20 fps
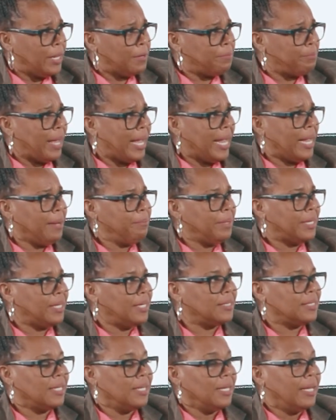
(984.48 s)
and pain
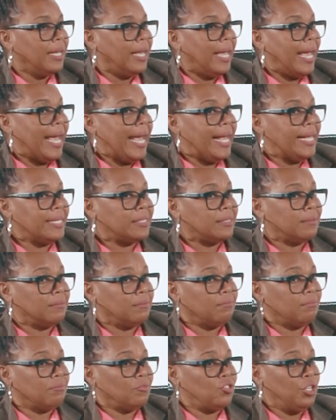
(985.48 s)
because as
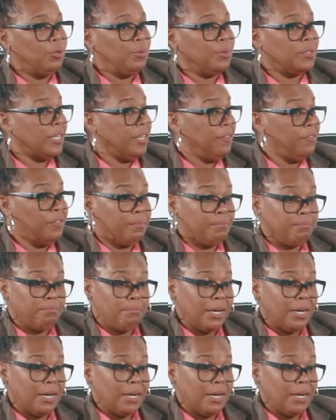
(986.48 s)
she was even